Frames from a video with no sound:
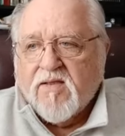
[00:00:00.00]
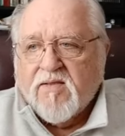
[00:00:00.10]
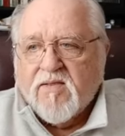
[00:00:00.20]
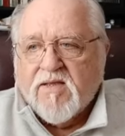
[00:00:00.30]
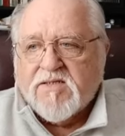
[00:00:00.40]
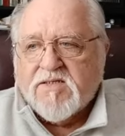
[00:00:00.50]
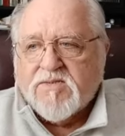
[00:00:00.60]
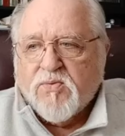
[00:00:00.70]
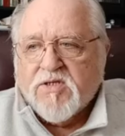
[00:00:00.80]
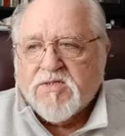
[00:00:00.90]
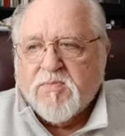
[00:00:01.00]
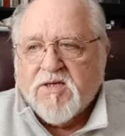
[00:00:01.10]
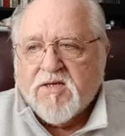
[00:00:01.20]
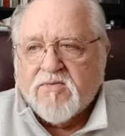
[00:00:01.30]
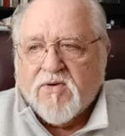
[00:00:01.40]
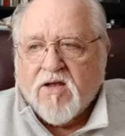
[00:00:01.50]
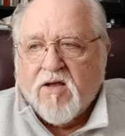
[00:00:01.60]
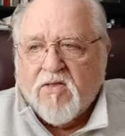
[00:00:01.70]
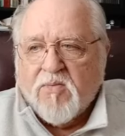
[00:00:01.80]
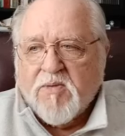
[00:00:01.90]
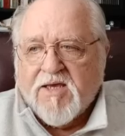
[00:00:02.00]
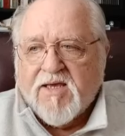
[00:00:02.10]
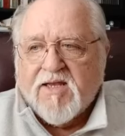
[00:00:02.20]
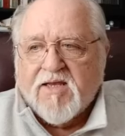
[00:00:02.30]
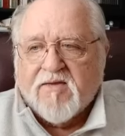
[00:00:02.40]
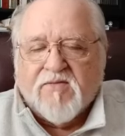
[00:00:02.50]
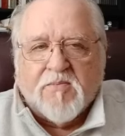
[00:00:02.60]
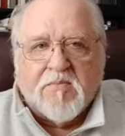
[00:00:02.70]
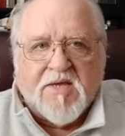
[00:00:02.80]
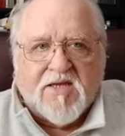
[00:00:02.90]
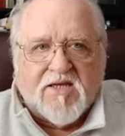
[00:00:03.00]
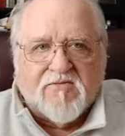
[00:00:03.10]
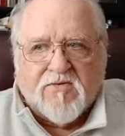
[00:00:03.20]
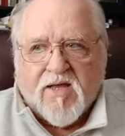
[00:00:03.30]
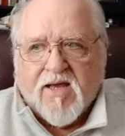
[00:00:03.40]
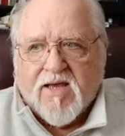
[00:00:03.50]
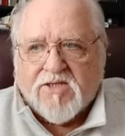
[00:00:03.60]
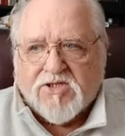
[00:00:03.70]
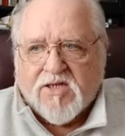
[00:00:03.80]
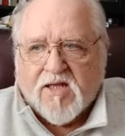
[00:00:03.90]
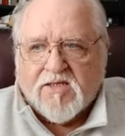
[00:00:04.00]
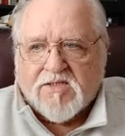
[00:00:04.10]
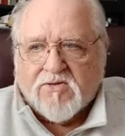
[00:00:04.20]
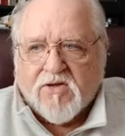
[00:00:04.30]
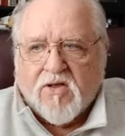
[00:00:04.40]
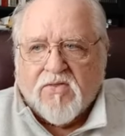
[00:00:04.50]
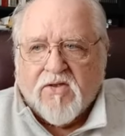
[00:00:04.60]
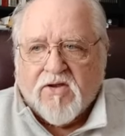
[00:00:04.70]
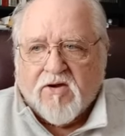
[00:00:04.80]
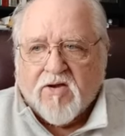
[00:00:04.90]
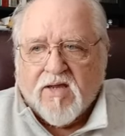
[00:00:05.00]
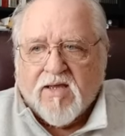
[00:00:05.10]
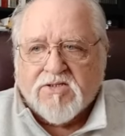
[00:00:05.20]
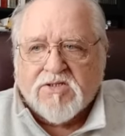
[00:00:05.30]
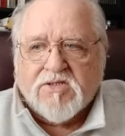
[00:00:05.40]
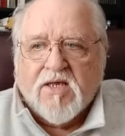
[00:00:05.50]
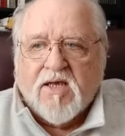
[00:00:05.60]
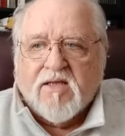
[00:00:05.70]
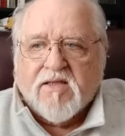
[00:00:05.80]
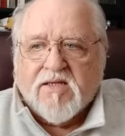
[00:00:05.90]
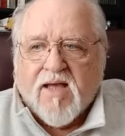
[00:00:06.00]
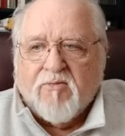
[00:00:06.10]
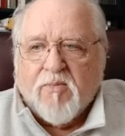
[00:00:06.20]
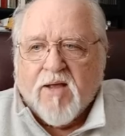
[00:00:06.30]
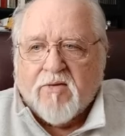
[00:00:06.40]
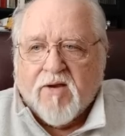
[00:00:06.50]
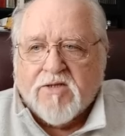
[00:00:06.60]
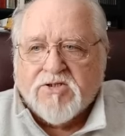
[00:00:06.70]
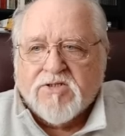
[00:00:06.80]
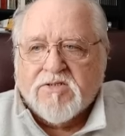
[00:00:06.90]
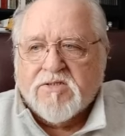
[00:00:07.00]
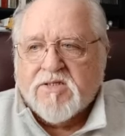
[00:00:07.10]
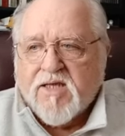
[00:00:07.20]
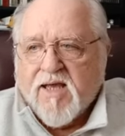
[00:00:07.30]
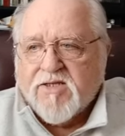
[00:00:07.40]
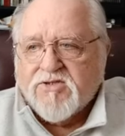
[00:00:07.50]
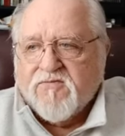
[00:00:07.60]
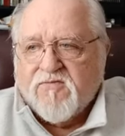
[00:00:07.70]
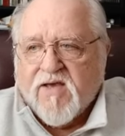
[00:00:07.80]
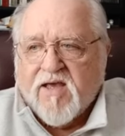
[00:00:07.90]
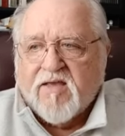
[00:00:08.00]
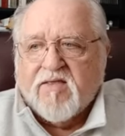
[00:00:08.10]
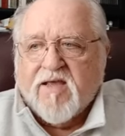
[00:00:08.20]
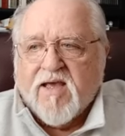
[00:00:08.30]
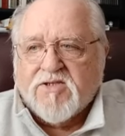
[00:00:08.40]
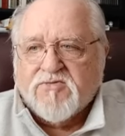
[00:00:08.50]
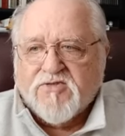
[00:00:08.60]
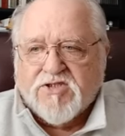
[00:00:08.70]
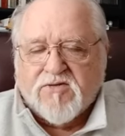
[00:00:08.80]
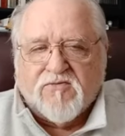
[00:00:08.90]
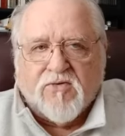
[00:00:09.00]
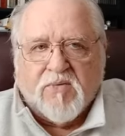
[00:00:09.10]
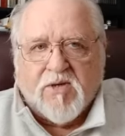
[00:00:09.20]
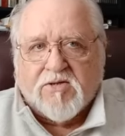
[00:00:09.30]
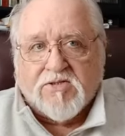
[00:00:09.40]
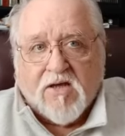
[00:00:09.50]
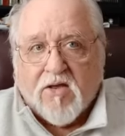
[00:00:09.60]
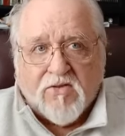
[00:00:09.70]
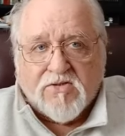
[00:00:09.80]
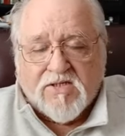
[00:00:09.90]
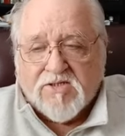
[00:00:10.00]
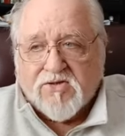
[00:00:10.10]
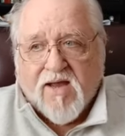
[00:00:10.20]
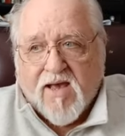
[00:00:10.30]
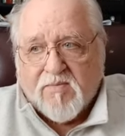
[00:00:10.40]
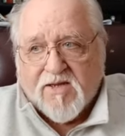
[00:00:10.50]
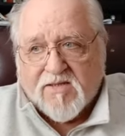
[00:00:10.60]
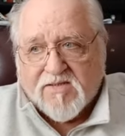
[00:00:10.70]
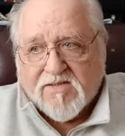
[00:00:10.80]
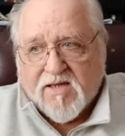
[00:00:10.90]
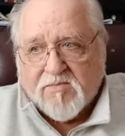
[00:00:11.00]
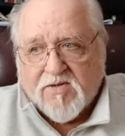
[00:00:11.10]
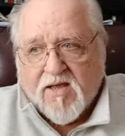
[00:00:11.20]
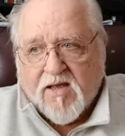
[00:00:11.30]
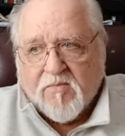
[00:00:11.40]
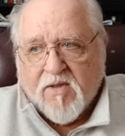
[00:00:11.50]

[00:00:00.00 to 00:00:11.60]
This is what's called the beginning of the medieval age. And it's all called the Dark Ages, the time of migration, the age of faith, the age of chivalry, because all those things are happening at the same time.